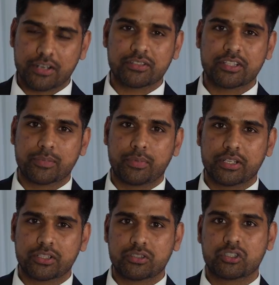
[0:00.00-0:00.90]
Harrison is a
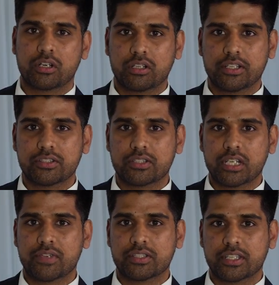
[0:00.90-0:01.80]
British journalist,
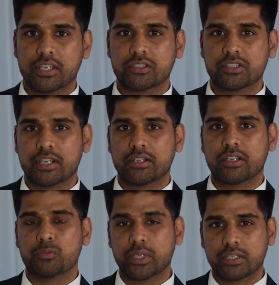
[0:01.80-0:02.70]
investigations
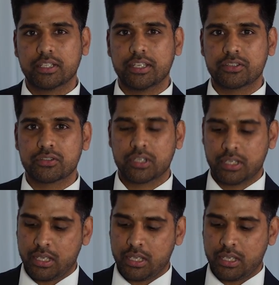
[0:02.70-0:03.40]
editor at Wikileaks,